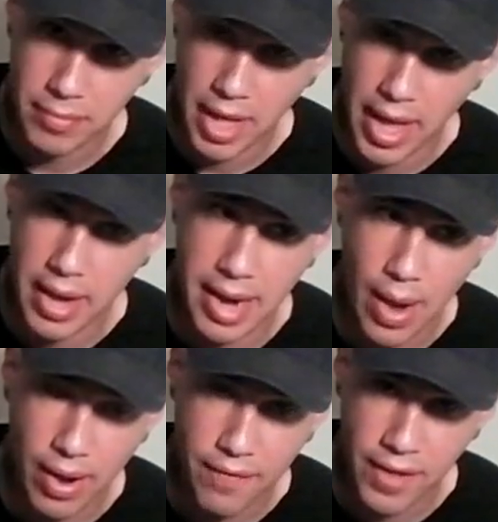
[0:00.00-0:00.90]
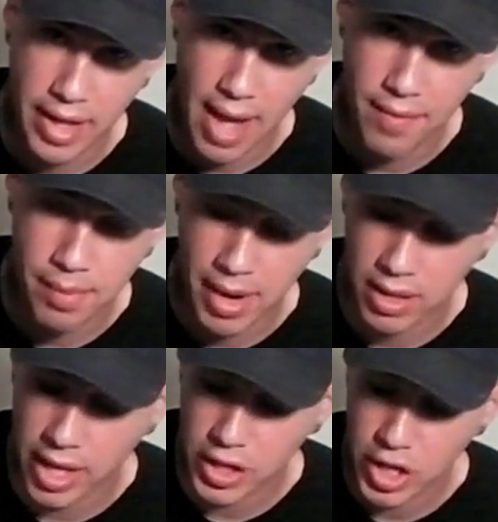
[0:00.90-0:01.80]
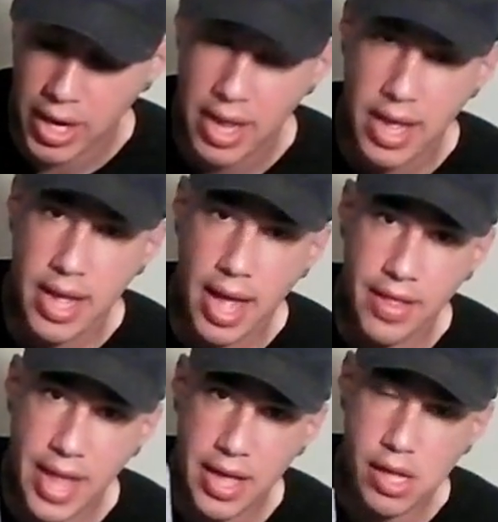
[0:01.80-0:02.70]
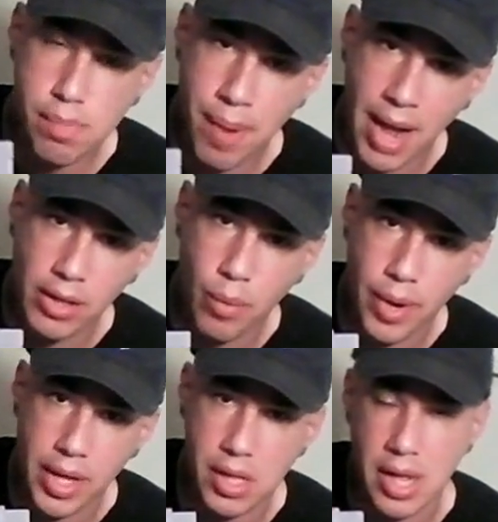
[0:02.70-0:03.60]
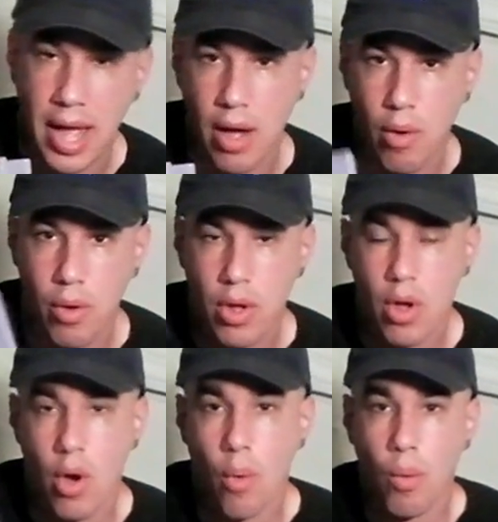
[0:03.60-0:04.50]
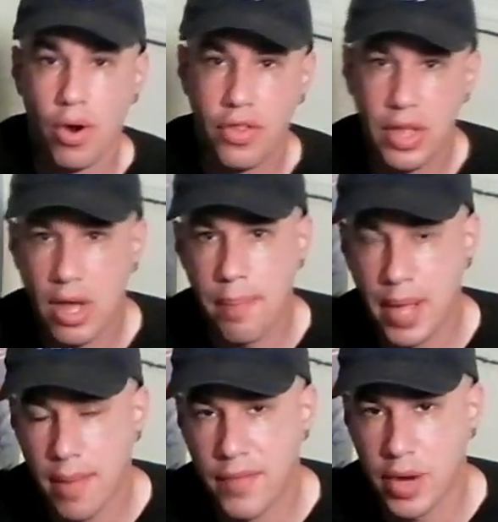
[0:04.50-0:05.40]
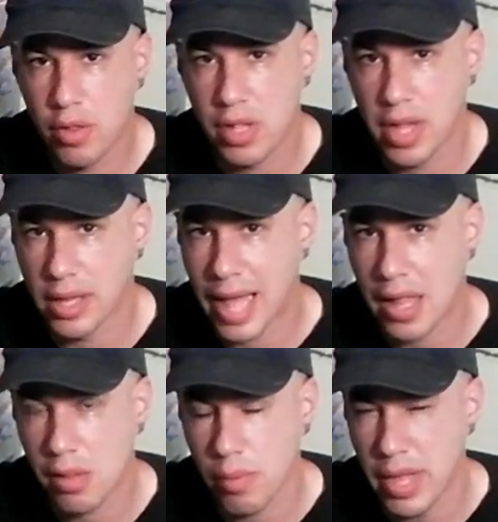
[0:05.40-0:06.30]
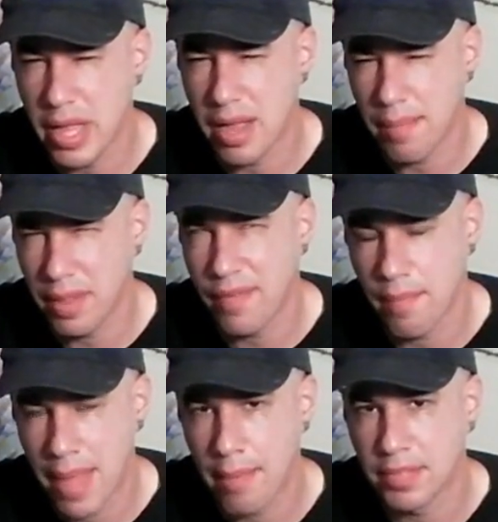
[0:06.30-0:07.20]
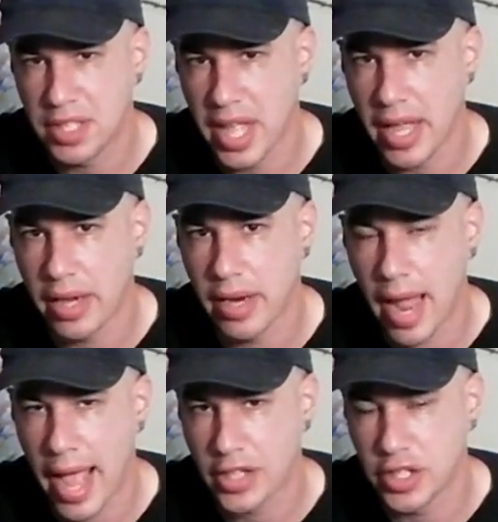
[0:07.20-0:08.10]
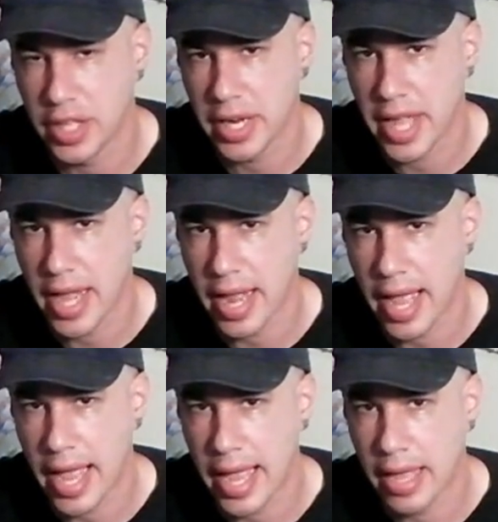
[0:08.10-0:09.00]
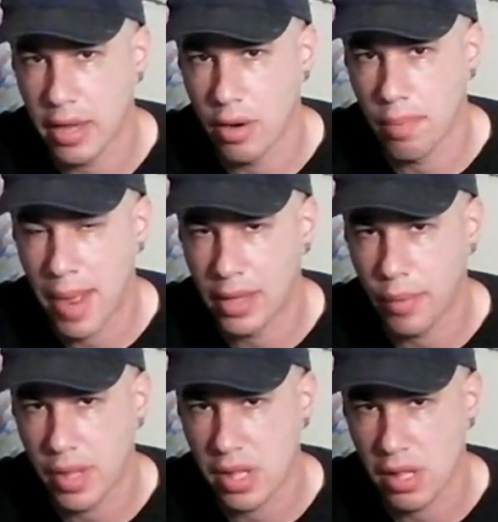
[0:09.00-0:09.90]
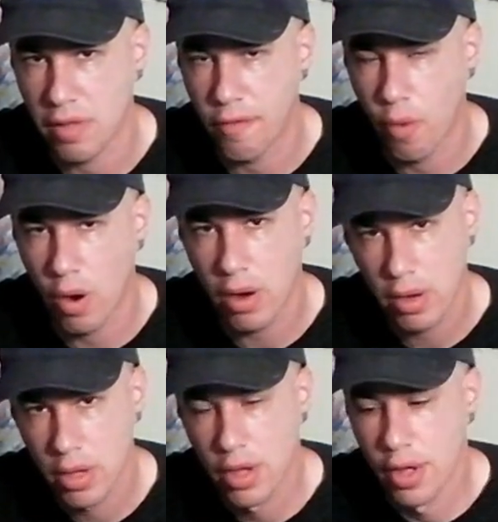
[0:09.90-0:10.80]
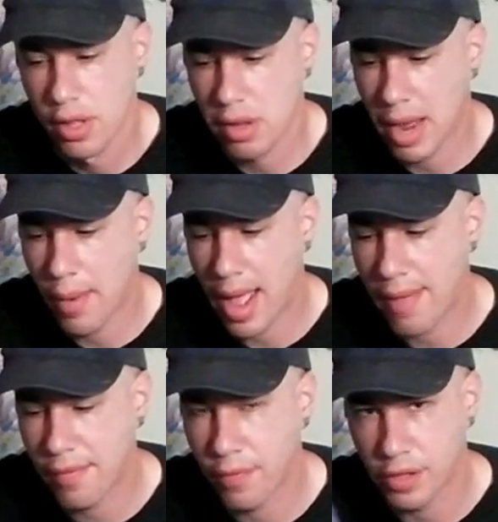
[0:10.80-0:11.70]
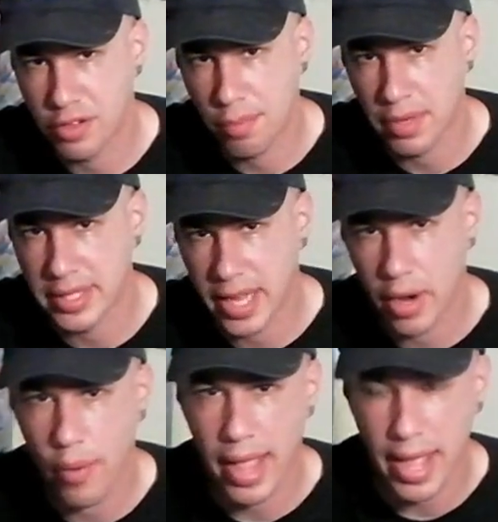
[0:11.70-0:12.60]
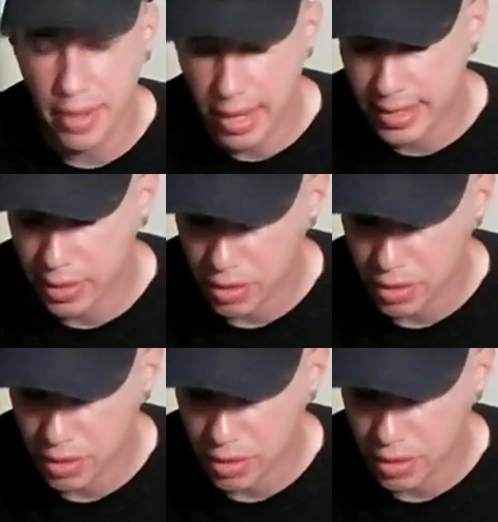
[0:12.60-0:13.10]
and now I can finally have it in my collection, and that is Pilot Wings. Now, one of the pickup videos I did last week, I believe, if I'm not mistaken, I actually did get a Pilot Wings 64. So now I have it for the Super Nintendo and the Nintendo